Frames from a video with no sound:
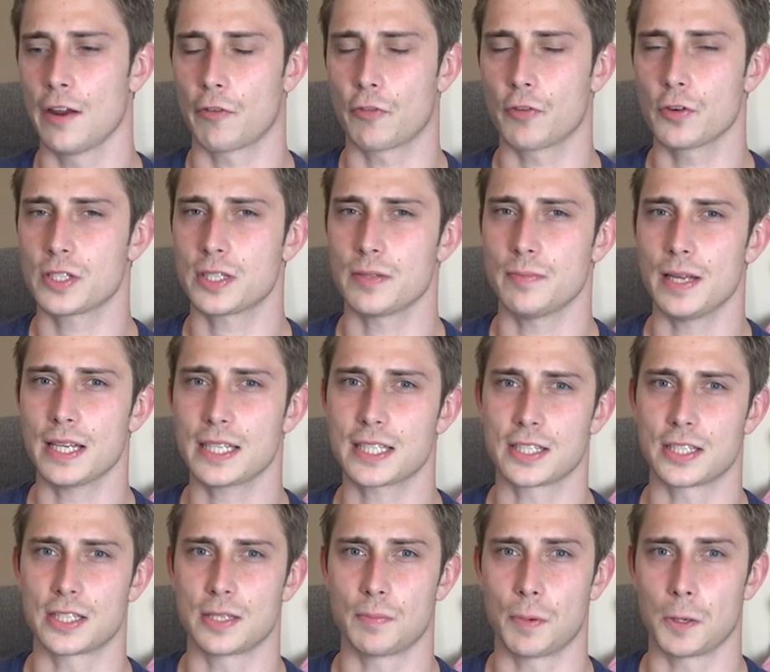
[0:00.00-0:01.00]
first
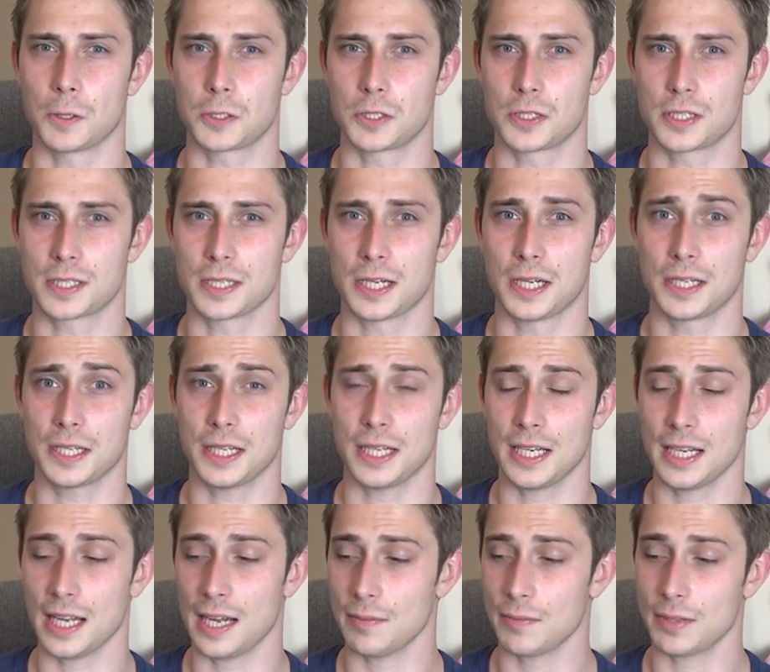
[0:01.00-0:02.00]
semester is about to start
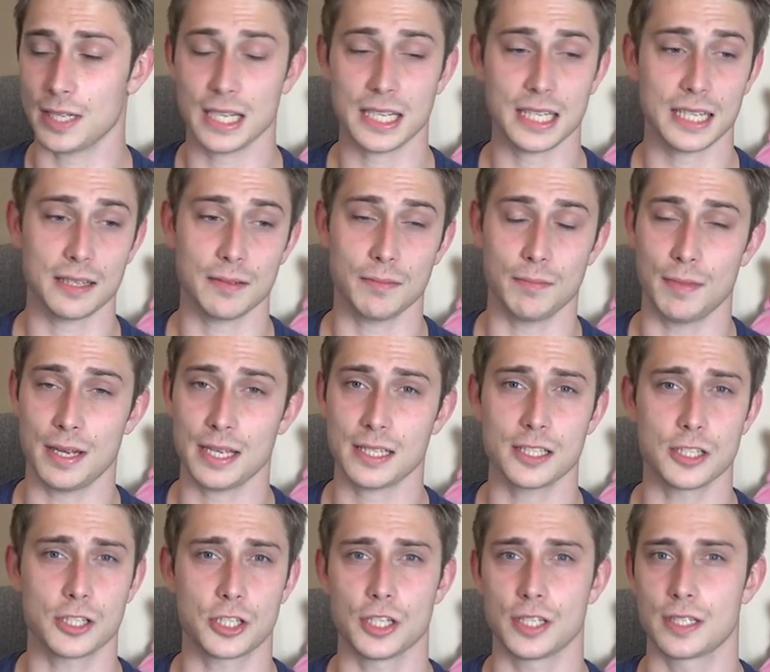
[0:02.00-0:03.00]
and I'm getting
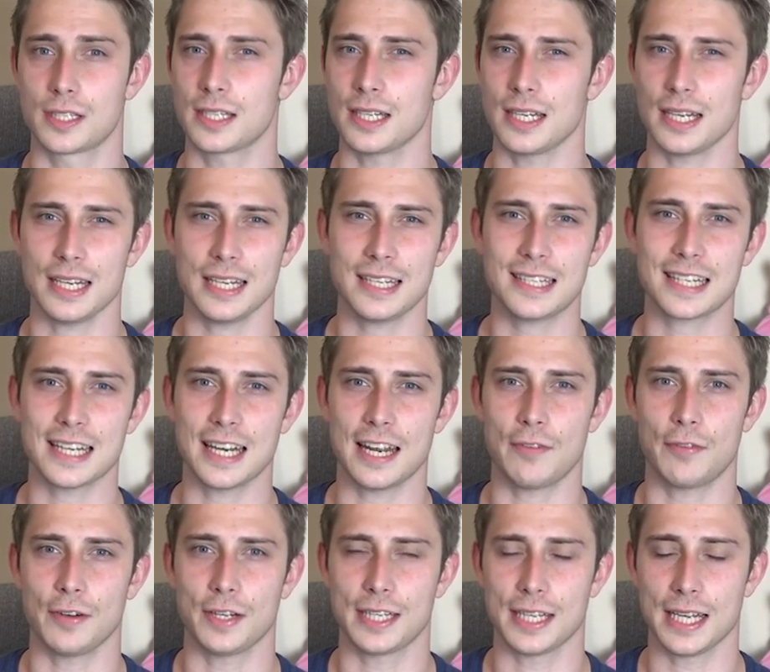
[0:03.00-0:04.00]
messages each and
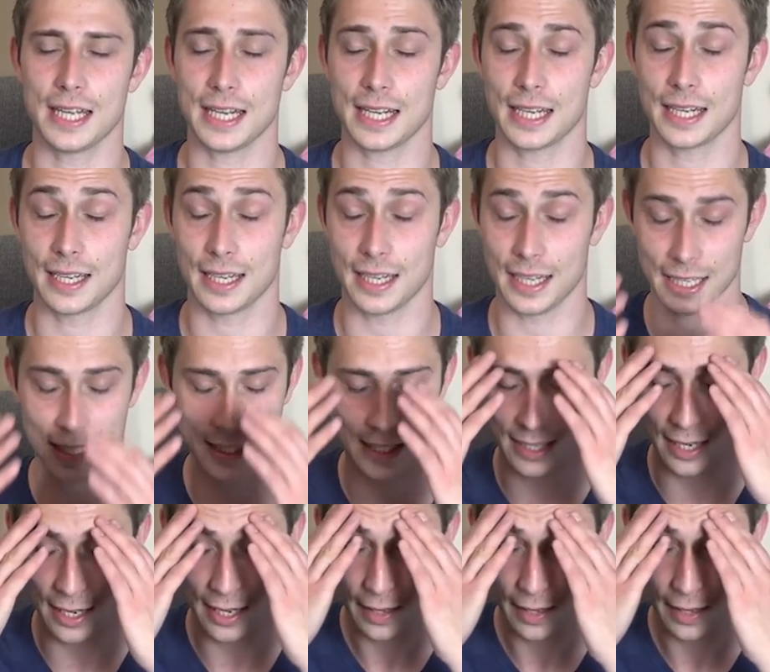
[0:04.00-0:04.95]
every day, and